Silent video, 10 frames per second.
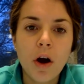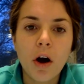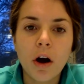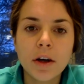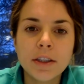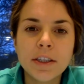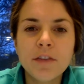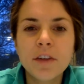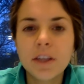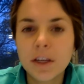are
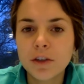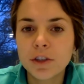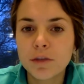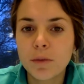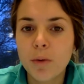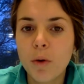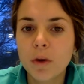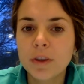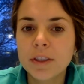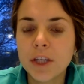different letters and
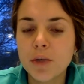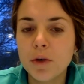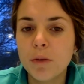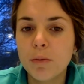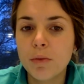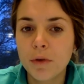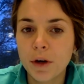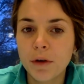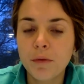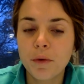reports that you can
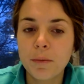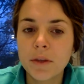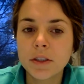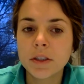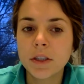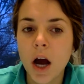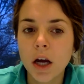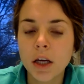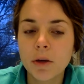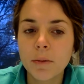print from this
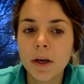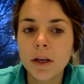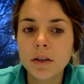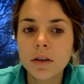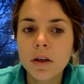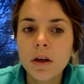document.